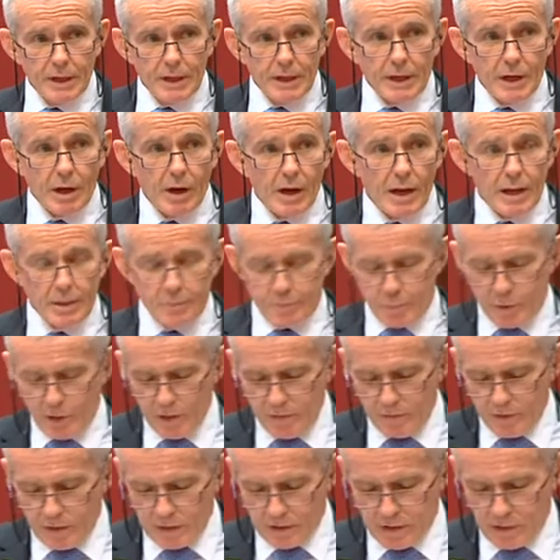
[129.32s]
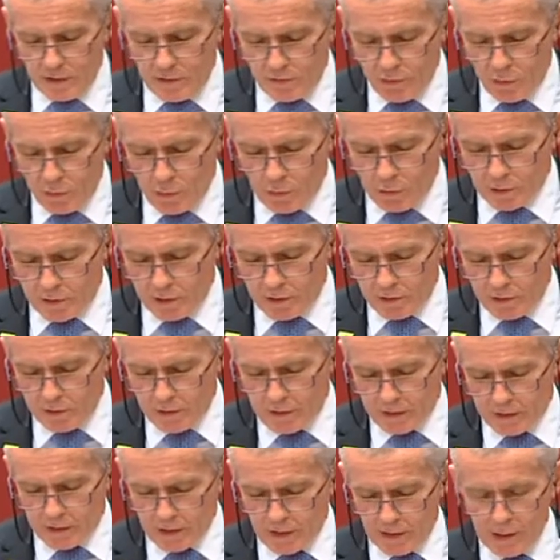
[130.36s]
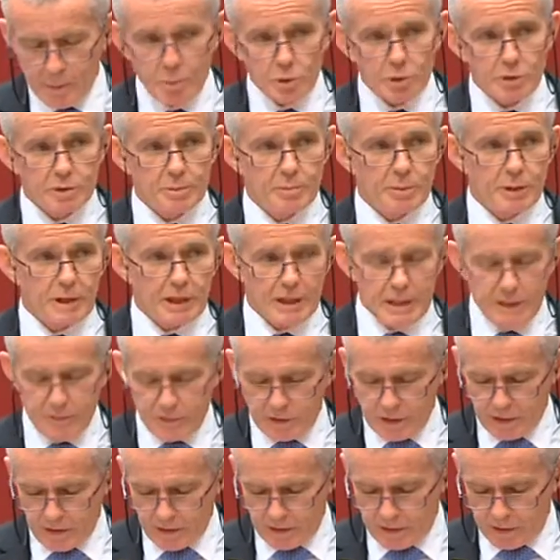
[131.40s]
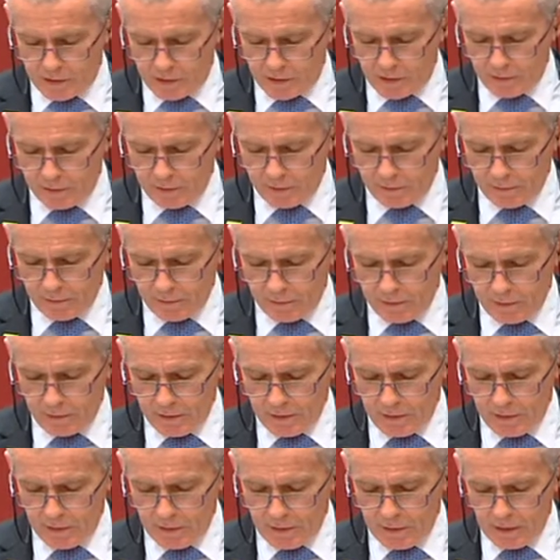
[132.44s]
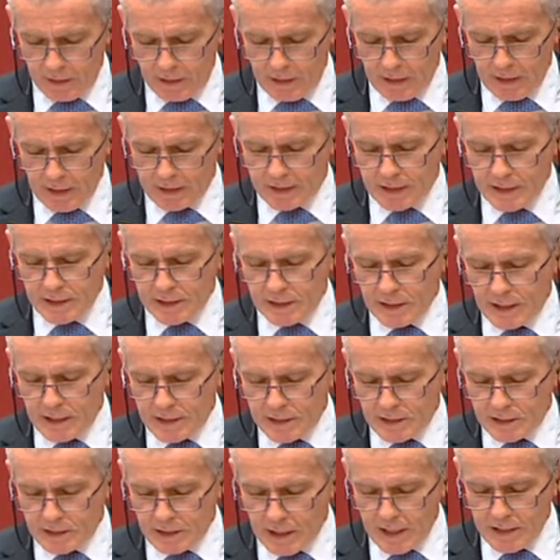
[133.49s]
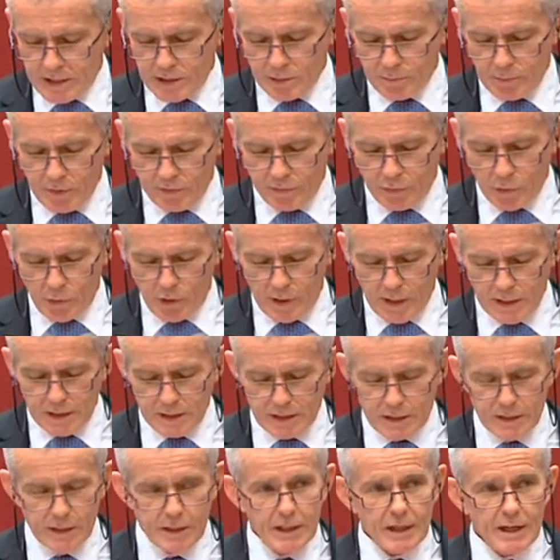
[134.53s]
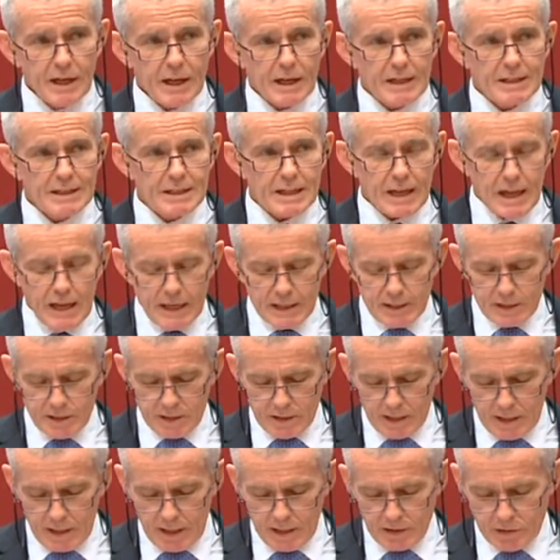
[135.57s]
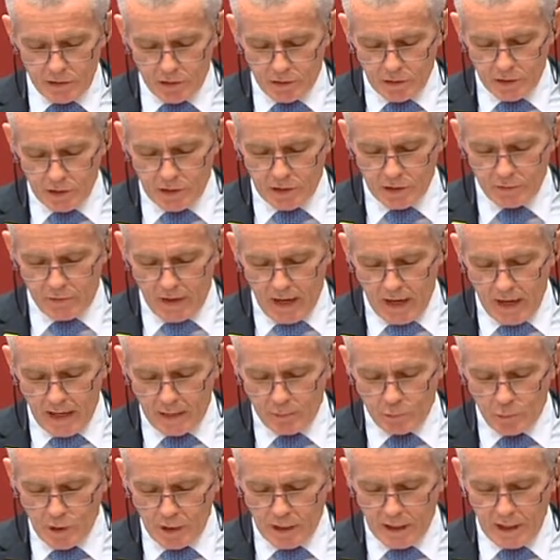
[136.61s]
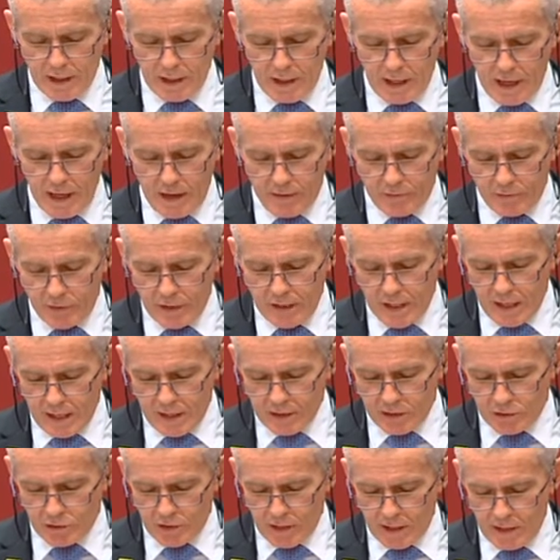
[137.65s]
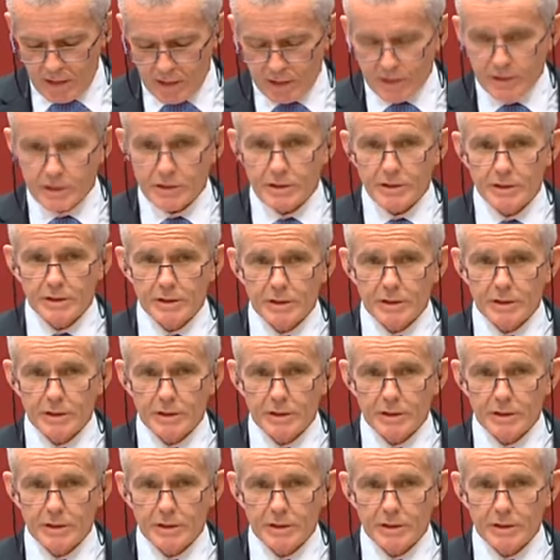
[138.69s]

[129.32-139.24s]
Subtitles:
Now, I had previously thought that the Liberals believed in this, yet this legislation before us attacks the interests of hard-working, everyday Australians